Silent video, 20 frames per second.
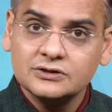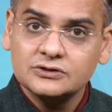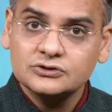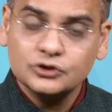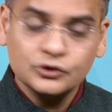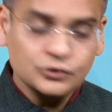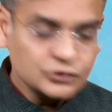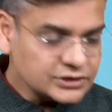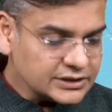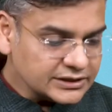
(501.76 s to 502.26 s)

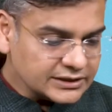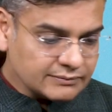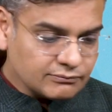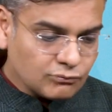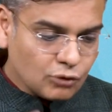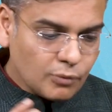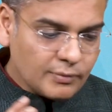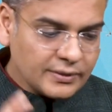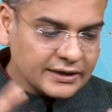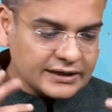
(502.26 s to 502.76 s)
So you see, the
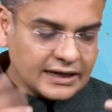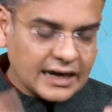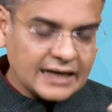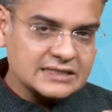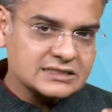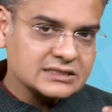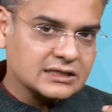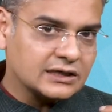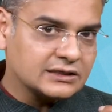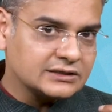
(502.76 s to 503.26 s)
moment I
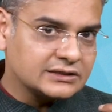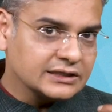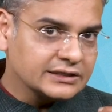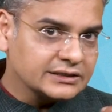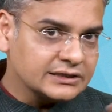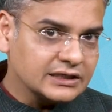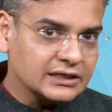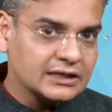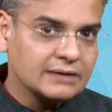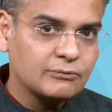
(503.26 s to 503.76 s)
start
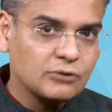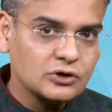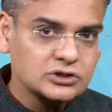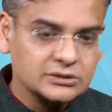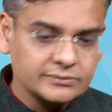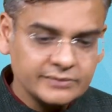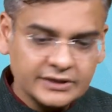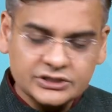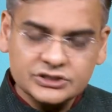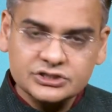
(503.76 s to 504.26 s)
thinking about
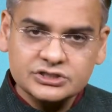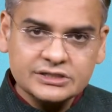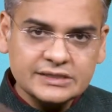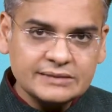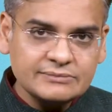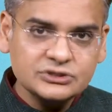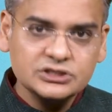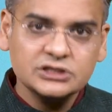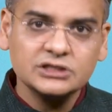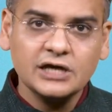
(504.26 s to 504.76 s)
some
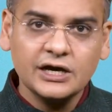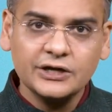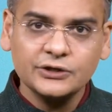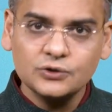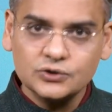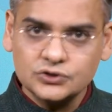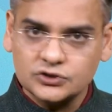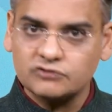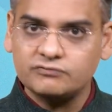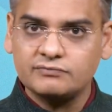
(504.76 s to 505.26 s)
extreme
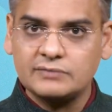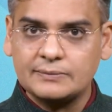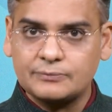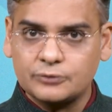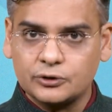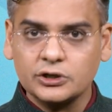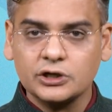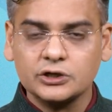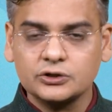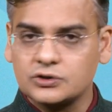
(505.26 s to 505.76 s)
scenarios of my
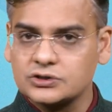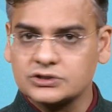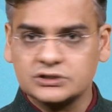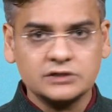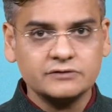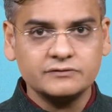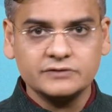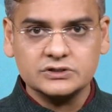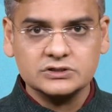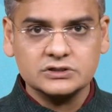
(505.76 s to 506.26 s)
product or
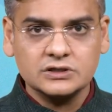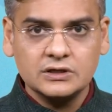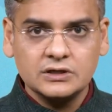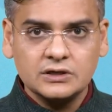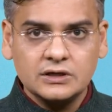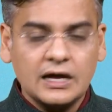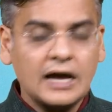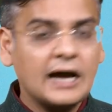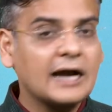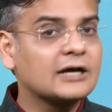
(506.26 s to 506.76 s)
service,
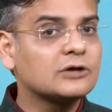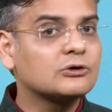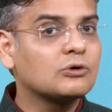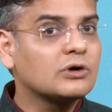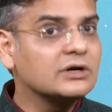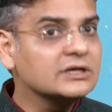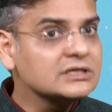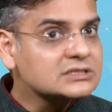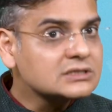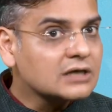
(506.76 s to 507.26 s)
I can
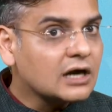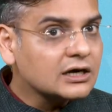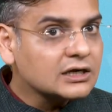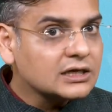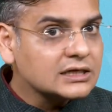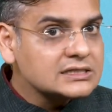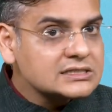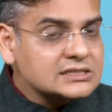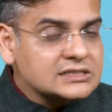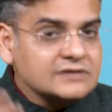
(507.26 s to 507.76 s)
already start
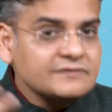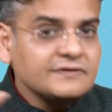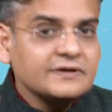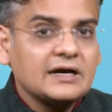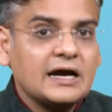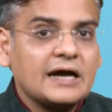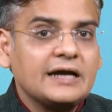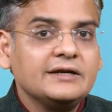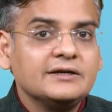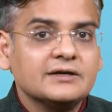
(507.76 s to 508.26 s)
conceiving
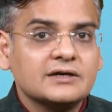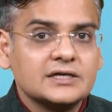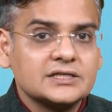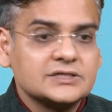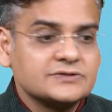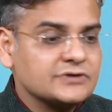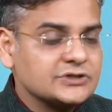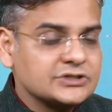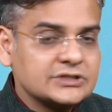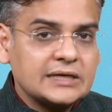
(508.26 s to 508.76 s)

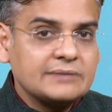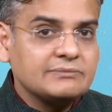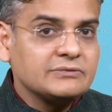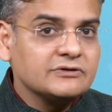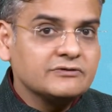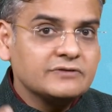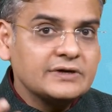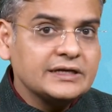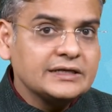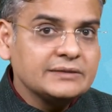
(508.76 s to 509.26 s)
ideas which can be
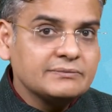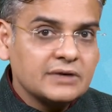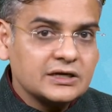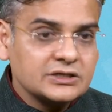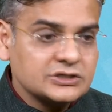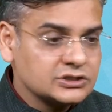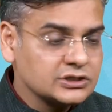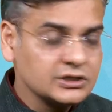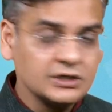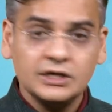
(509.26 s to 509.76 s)
very
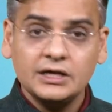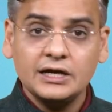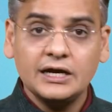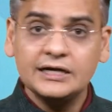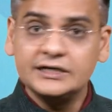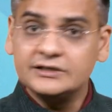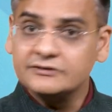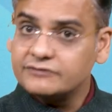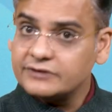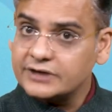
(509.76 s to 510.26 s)
much a
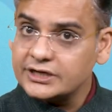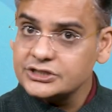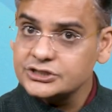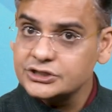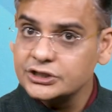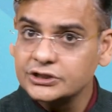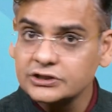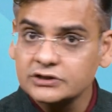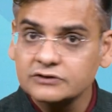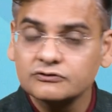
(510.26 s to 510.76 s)

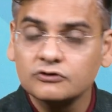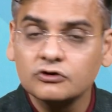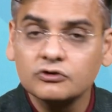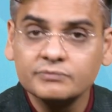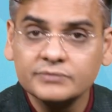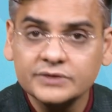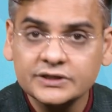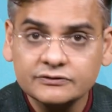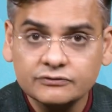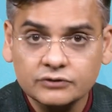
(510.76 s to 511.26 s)
differentiator for
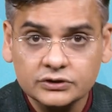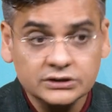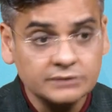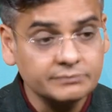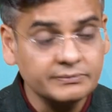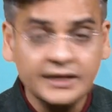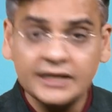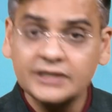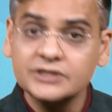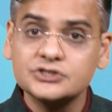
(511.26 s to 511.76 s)
me for the
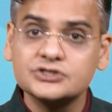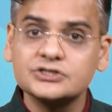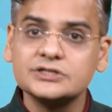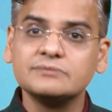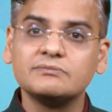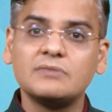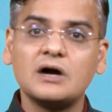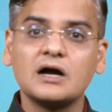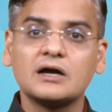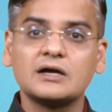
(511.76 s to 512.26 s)

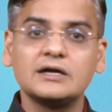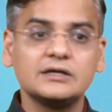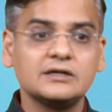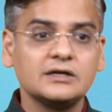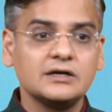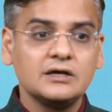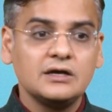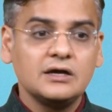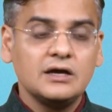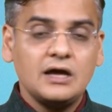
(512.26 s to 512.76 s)
mainstream market,
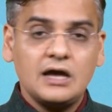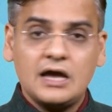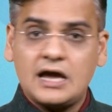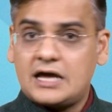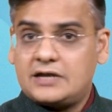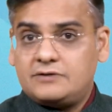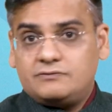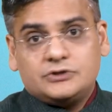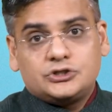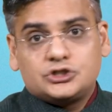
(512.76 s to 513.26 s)

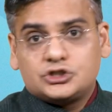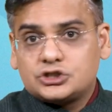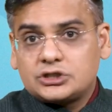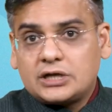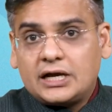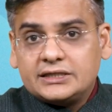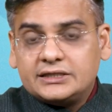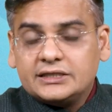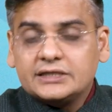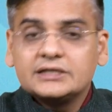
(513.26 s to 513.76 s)
and which
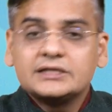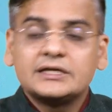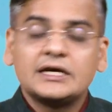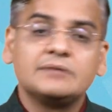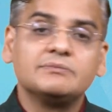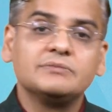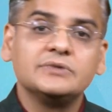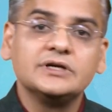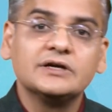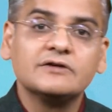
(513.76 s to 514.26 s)
I think
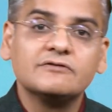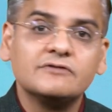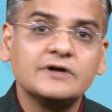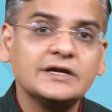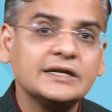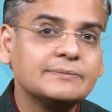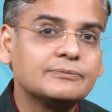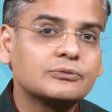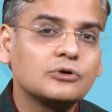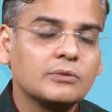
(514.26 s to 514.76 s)
can be a
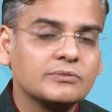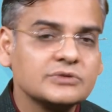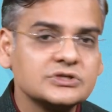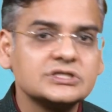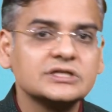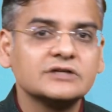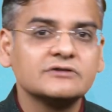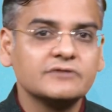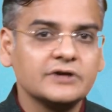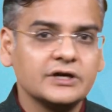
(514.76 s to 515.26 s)
very
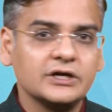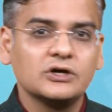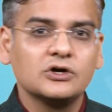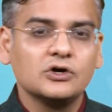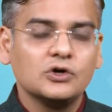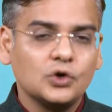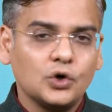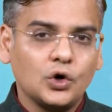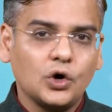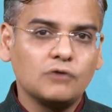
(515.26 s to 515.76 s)
promising way
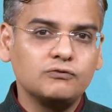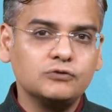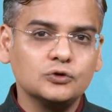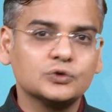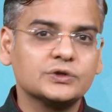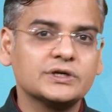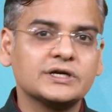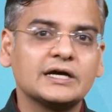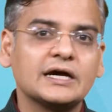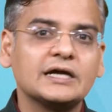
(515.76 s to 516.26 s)
of
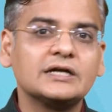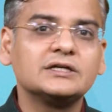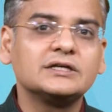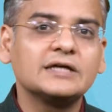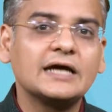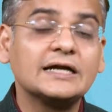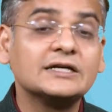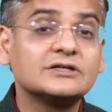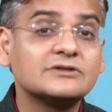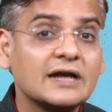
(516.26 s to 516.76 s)
looking at
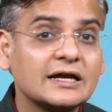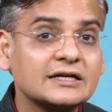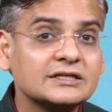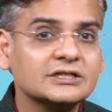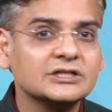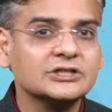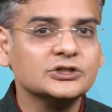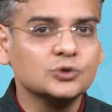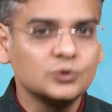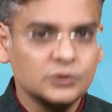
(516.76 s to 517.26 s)

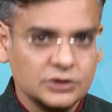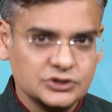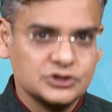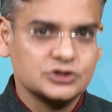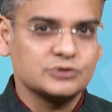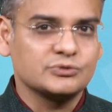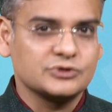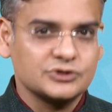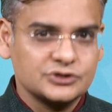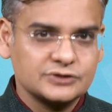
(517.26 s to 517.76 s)
attracting new
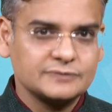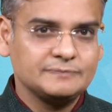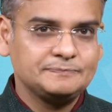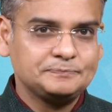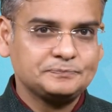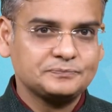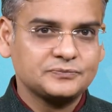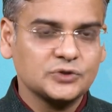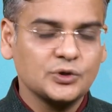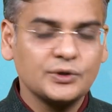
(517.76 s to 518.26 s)
customers.
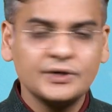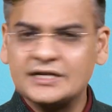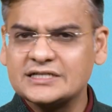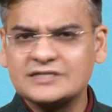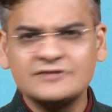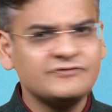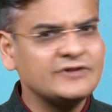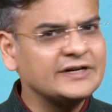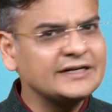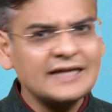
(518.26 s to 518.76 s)
It's
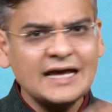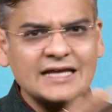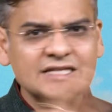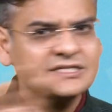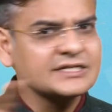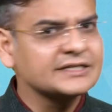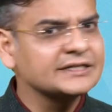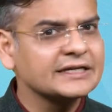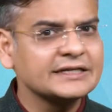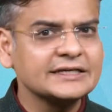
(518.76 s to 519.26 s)
a
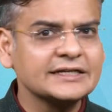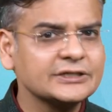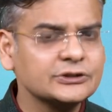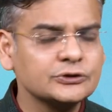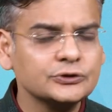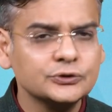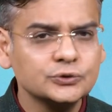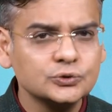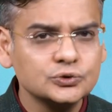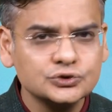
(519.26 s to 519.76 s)
fantastic technique
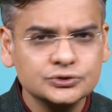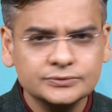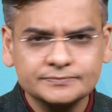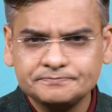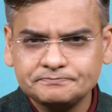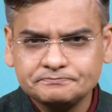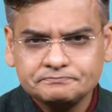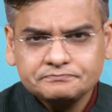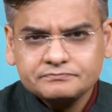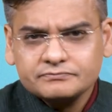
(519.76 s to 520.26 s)
to use.
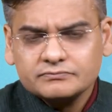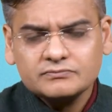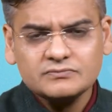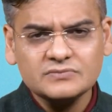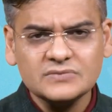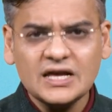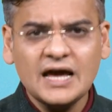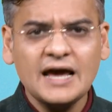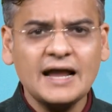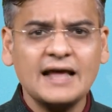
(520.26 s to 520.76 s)

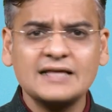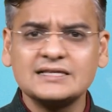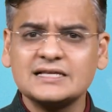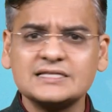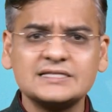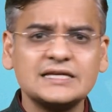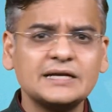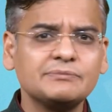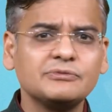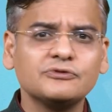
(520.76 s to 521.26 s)
And as I
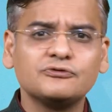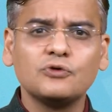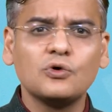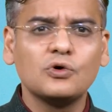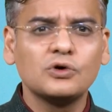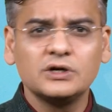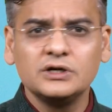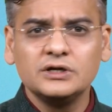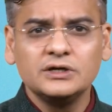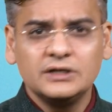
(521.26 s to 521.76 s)
said
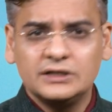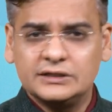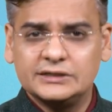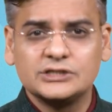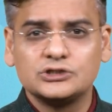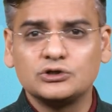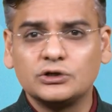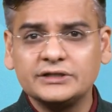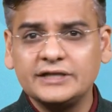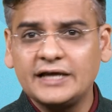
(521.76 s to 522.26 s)
before, this
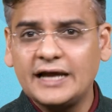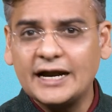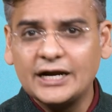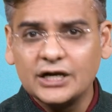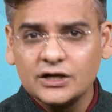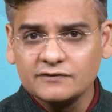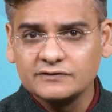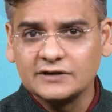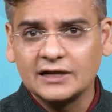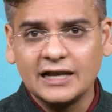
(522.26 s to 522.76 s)
is not the
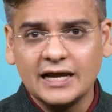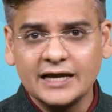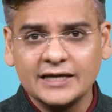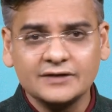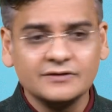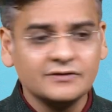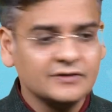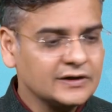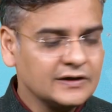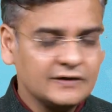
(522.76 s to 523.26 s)
end of the
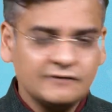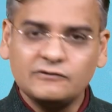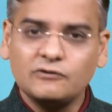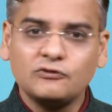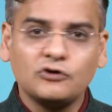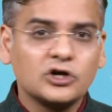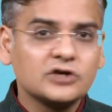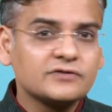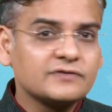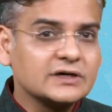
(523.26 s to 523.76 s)
line. There are
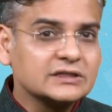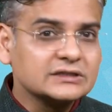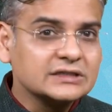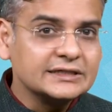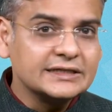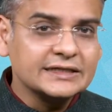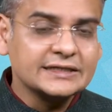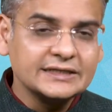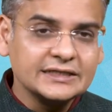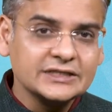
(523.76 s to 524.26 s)
a lot of other
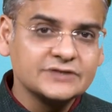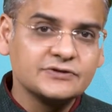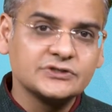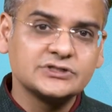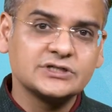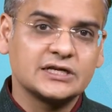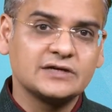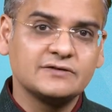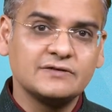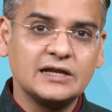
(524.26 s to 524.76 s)
techniques which
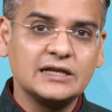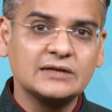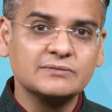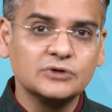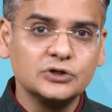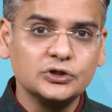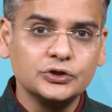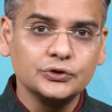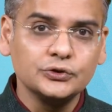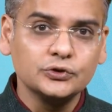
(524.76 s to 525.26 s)
are
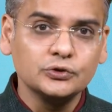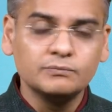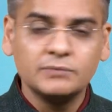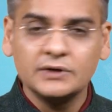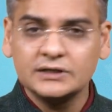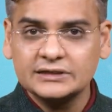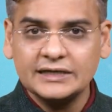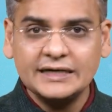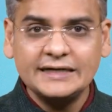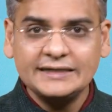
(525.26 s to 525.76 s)
available to you,
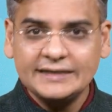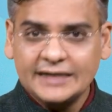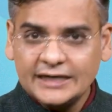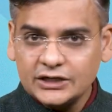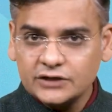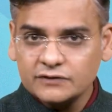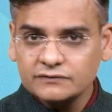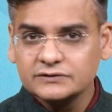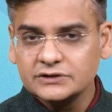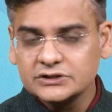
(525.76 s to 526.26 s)
but the
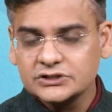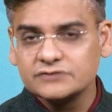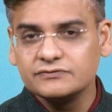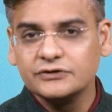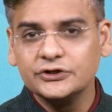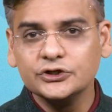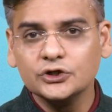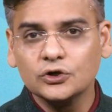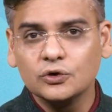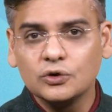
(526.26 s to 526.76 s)
intent of this
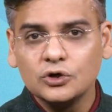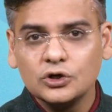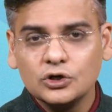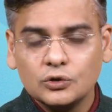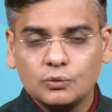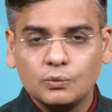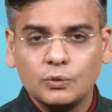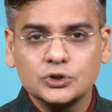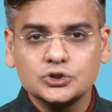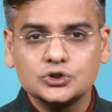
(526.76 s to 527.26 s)
video
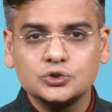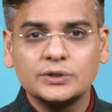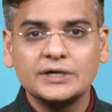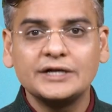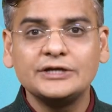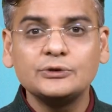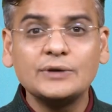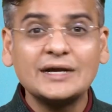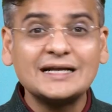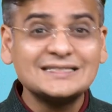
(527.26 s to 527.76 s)
was to
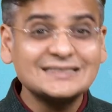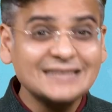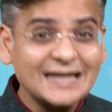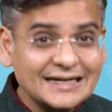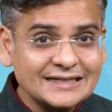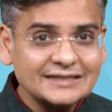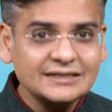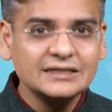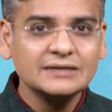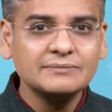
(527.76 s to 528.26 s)
get you
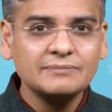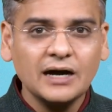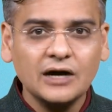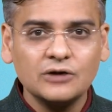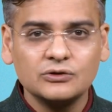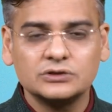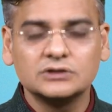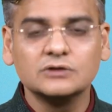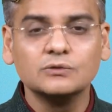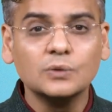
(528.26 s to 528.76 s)
excited
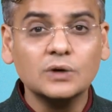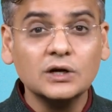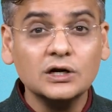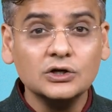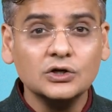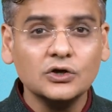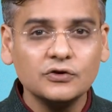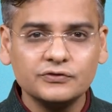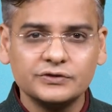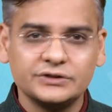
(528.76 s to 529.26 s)
about the
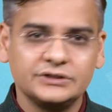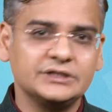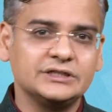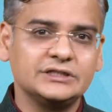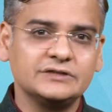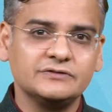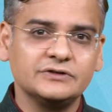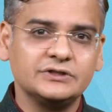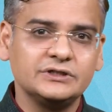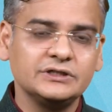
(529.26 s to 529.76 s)
world of
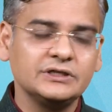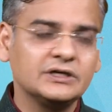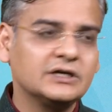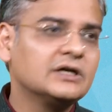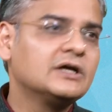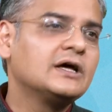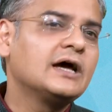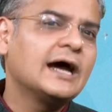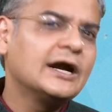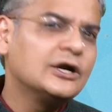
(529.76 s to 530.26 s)
creativity
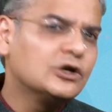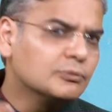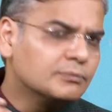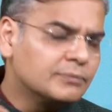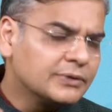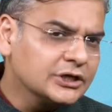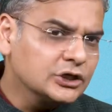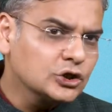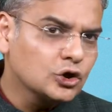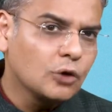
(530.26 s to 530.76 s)
and to
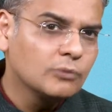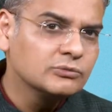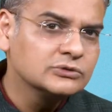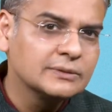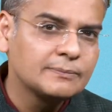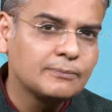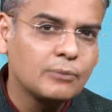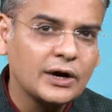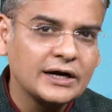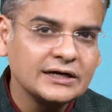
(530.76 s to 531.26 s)
bring home the
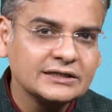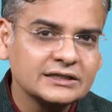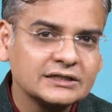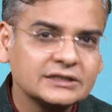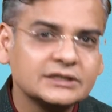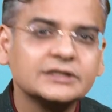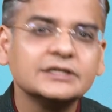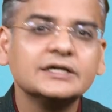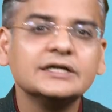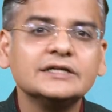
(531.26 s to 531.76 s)
point
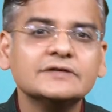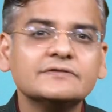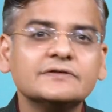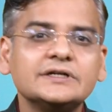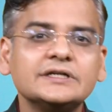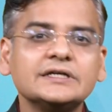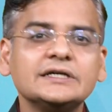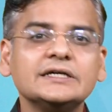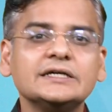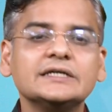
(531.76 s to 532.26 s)
that
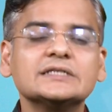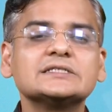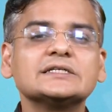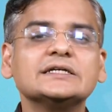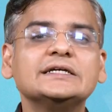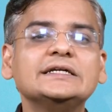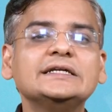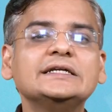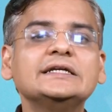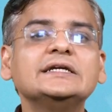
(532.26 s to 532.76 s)
creativity is
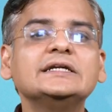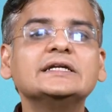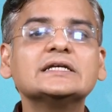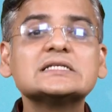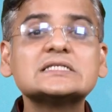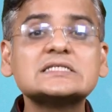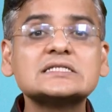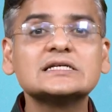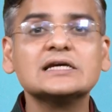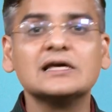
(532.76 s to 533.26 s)
indeed a
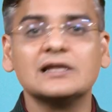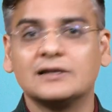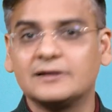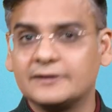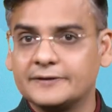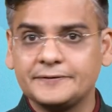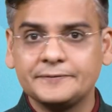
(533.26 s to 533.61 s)
skill.